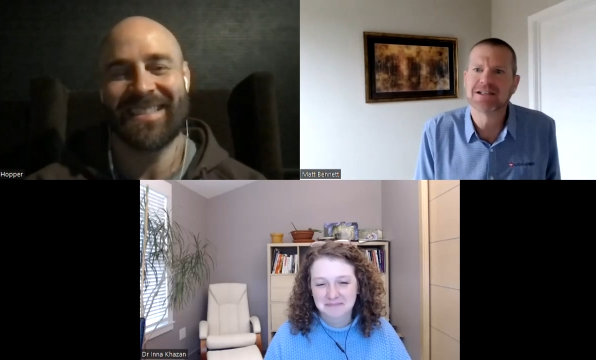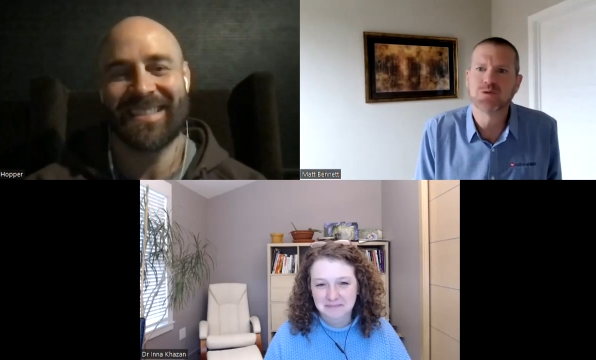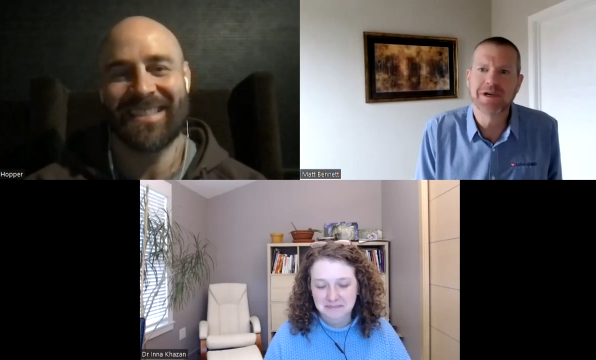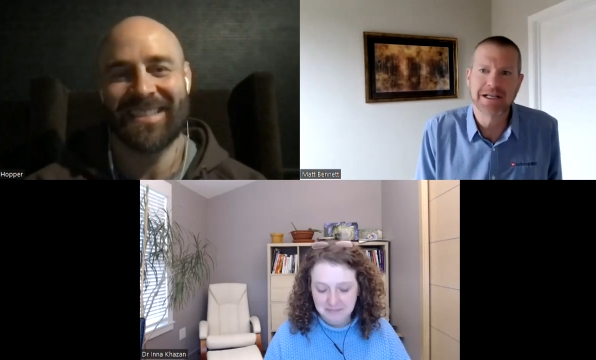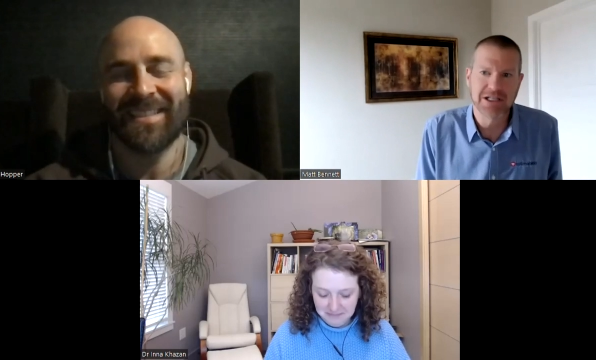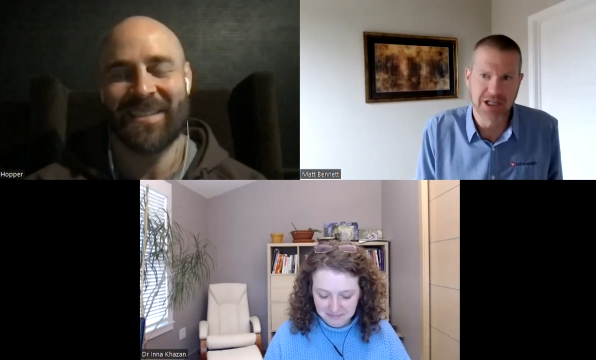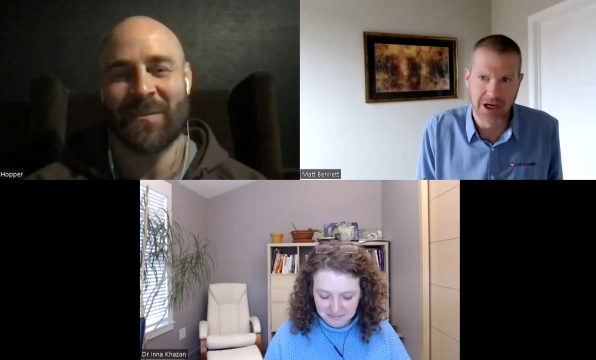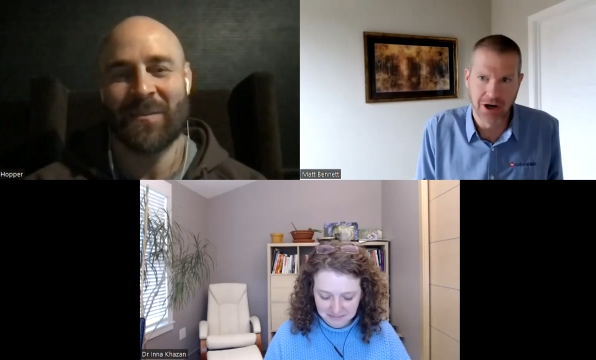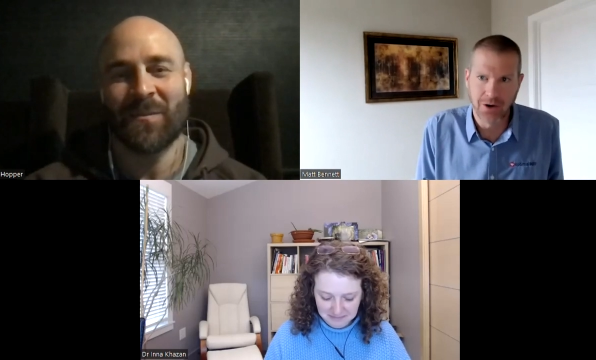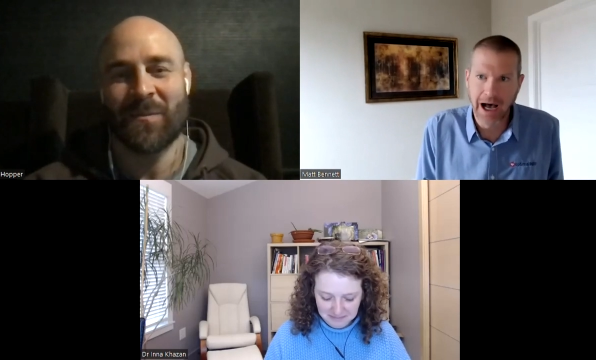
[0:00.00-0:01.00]
Speaker 1: the things we
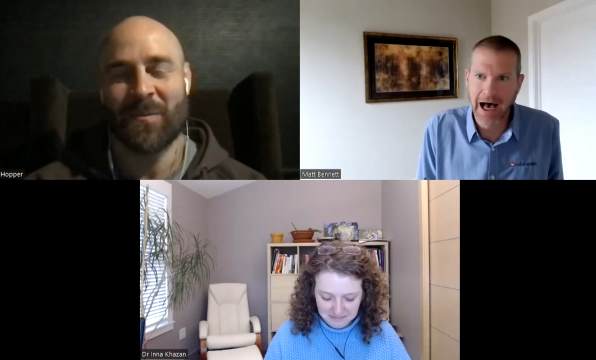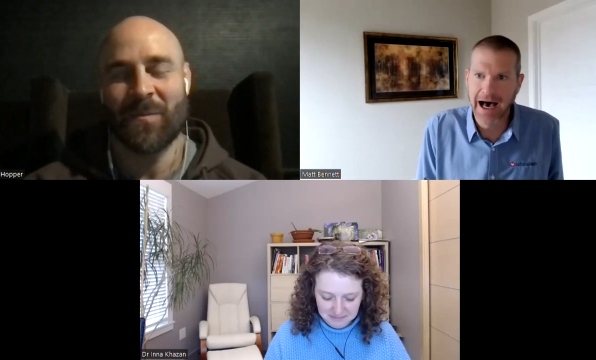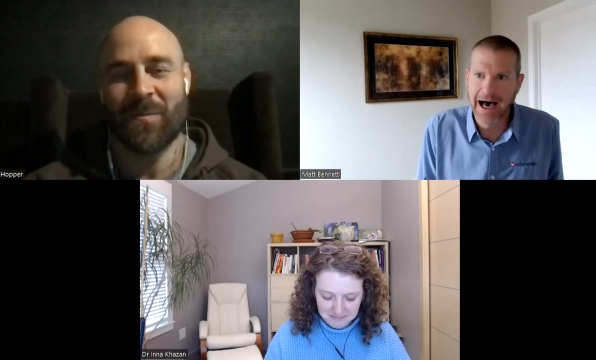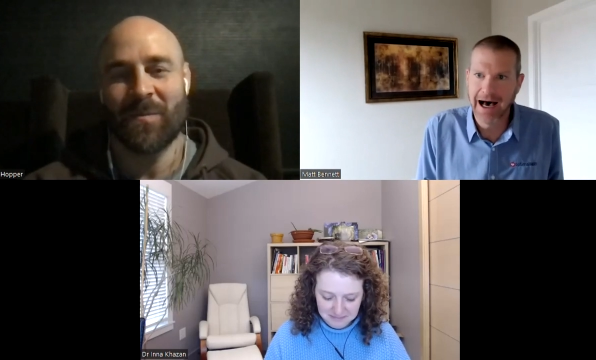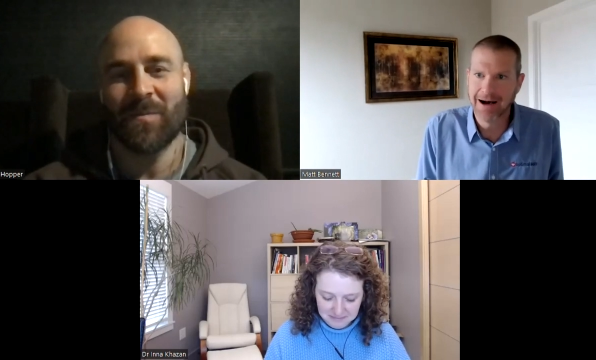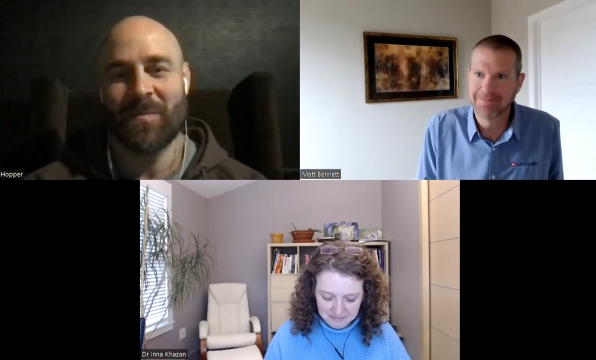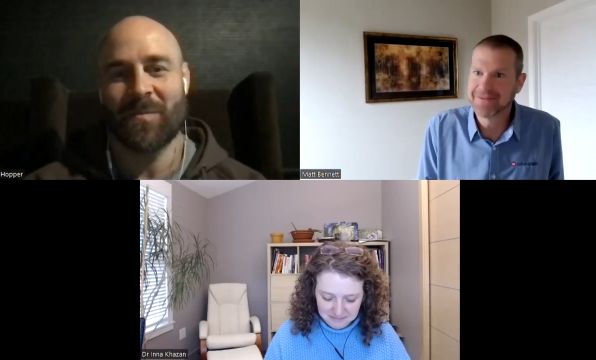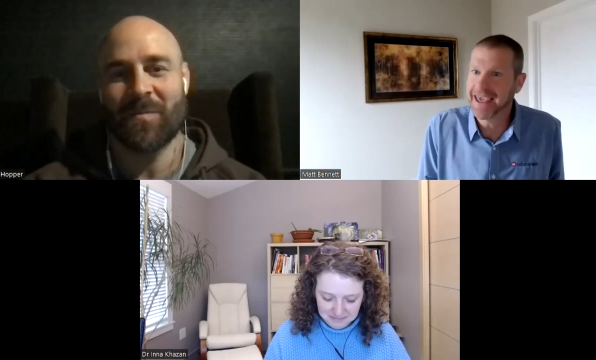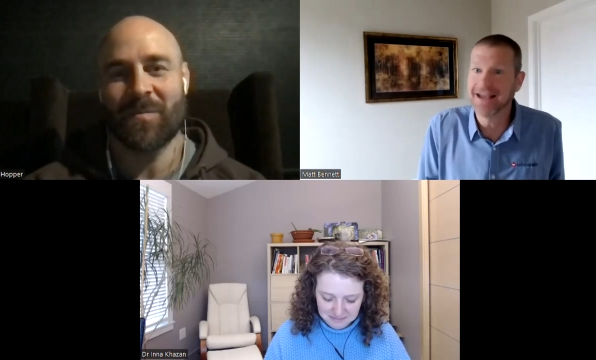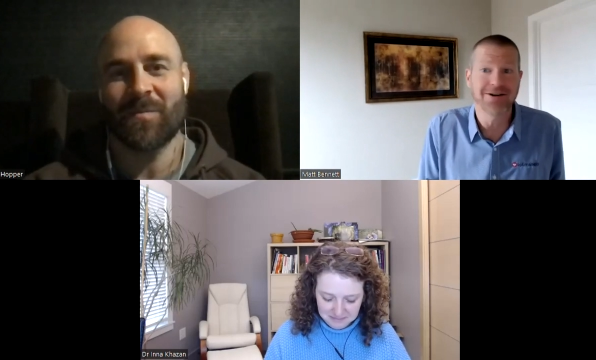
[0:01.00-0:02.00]
do,
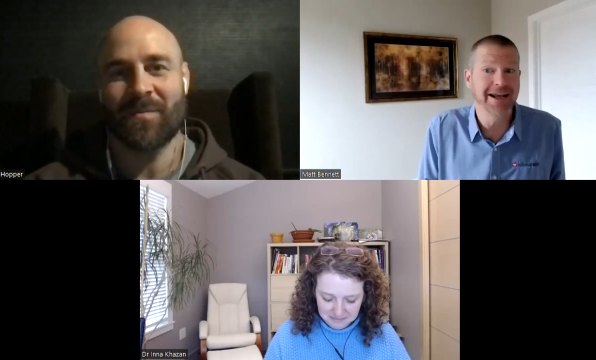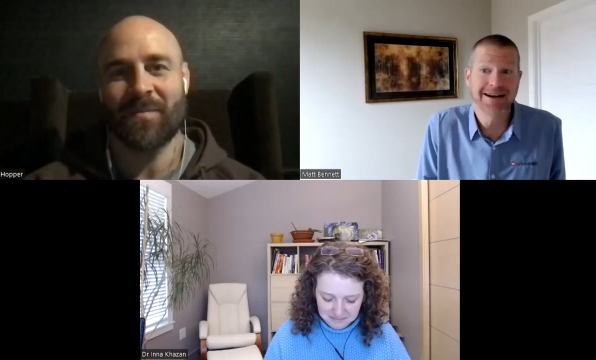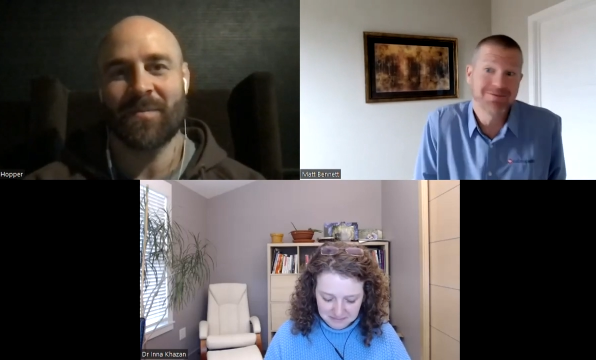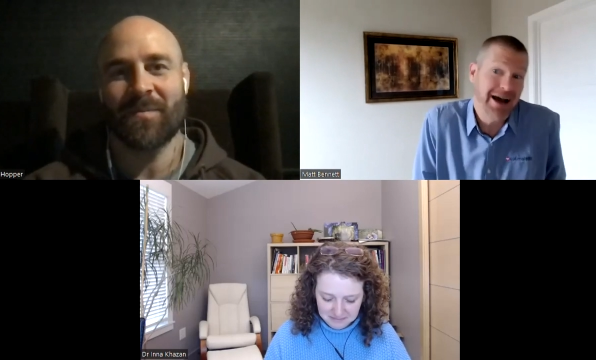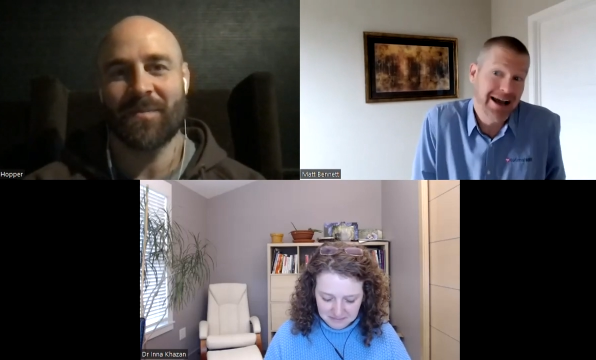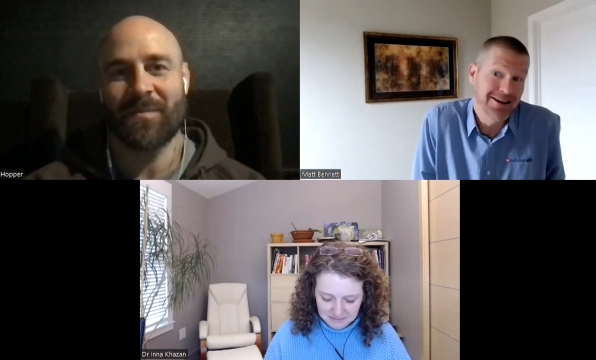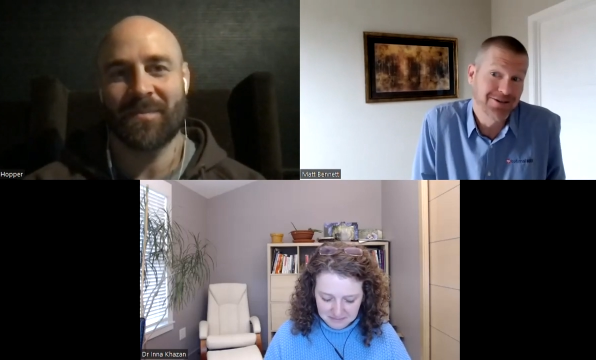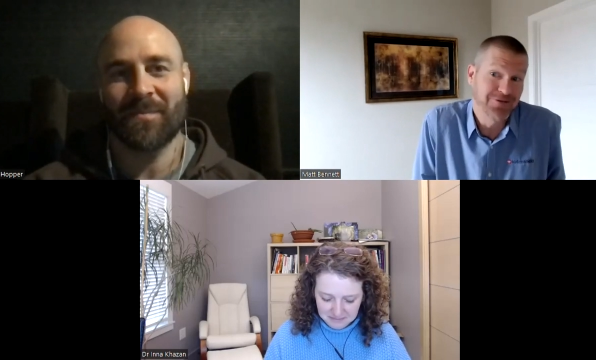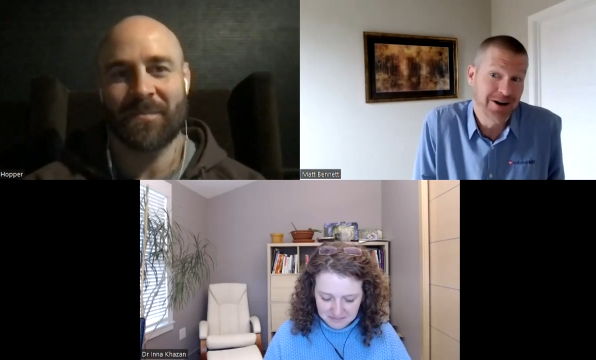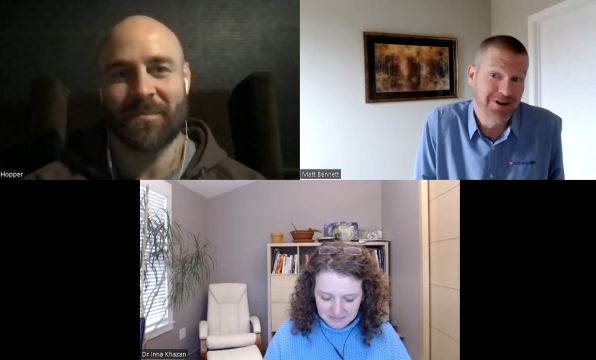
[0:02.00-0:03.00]
catering, my
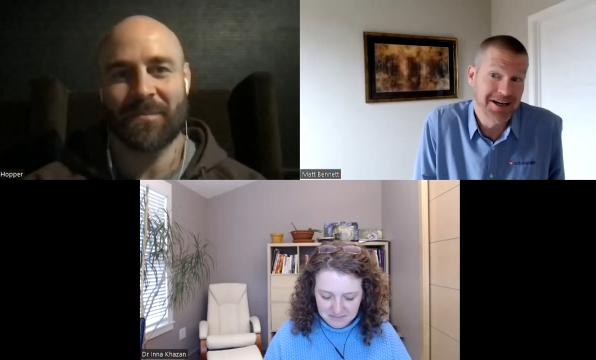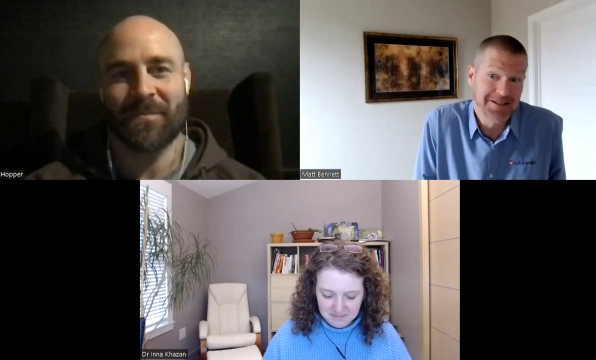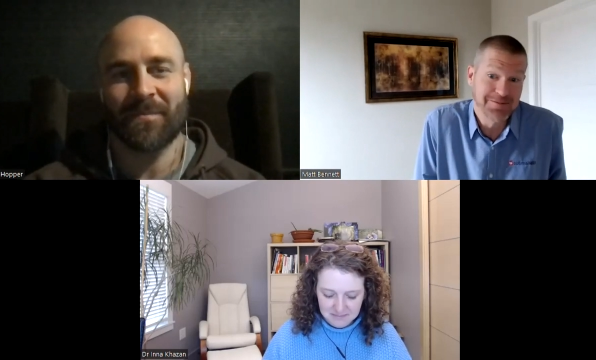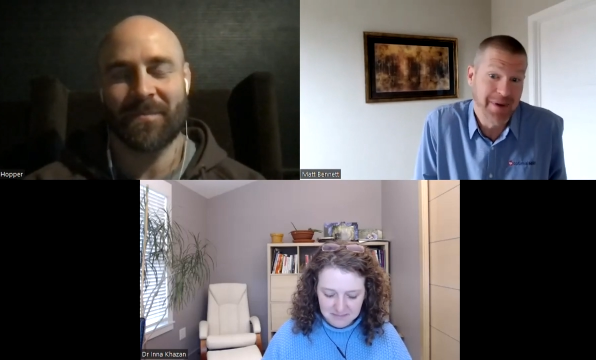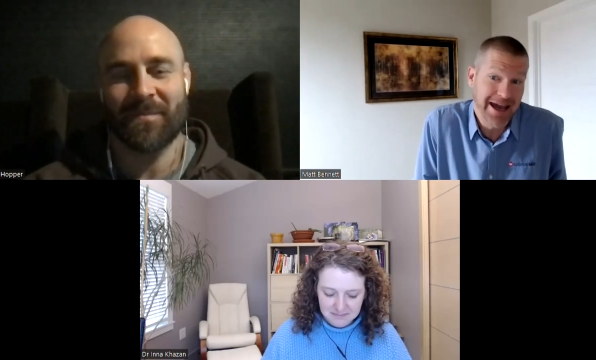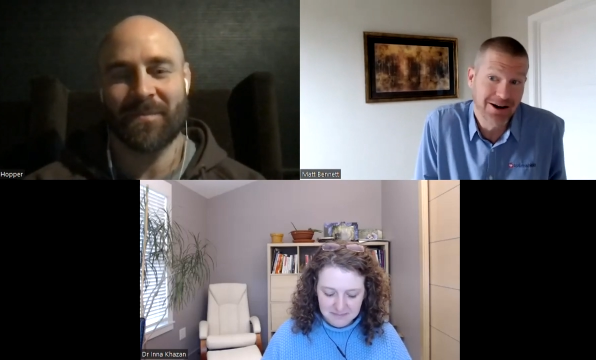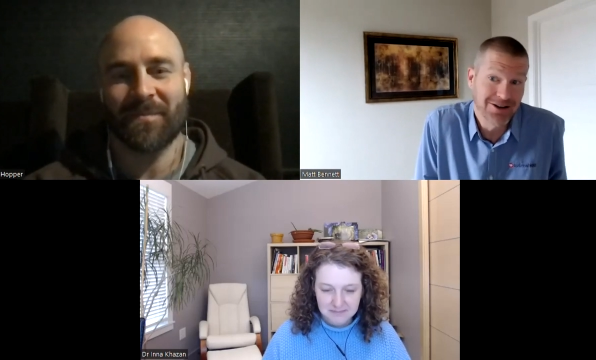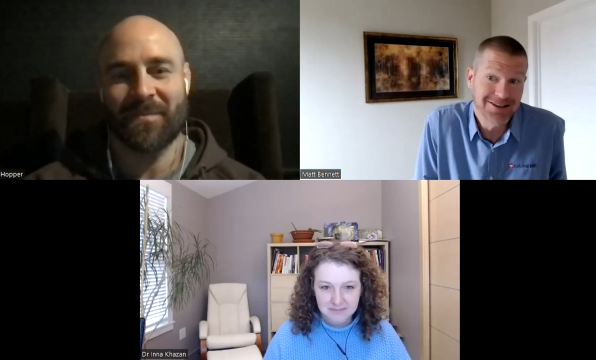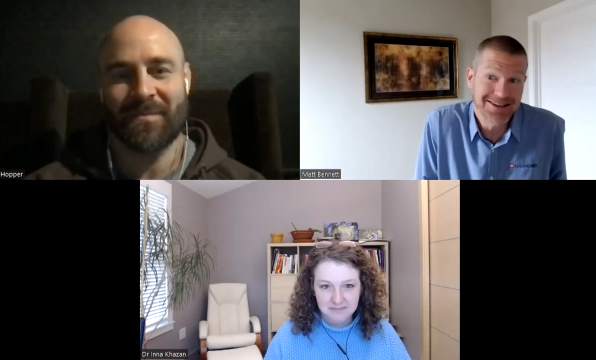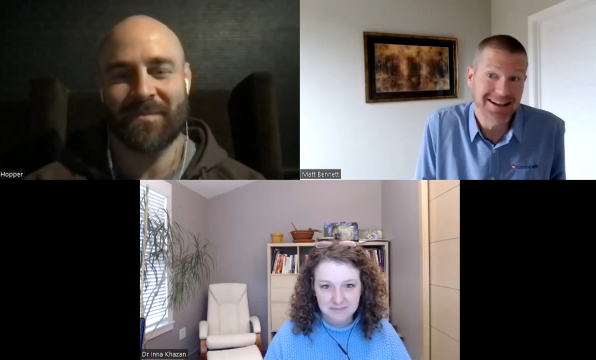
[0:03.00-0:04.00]
other fun one is
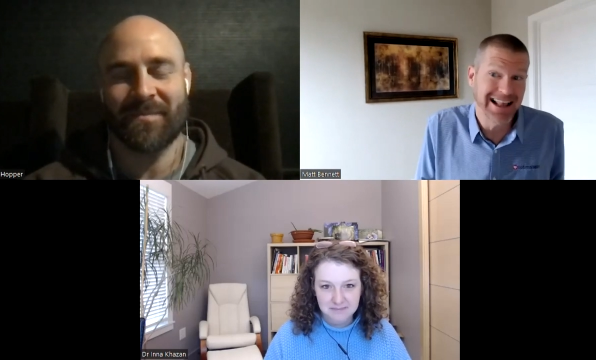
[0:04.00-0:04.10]
bagels.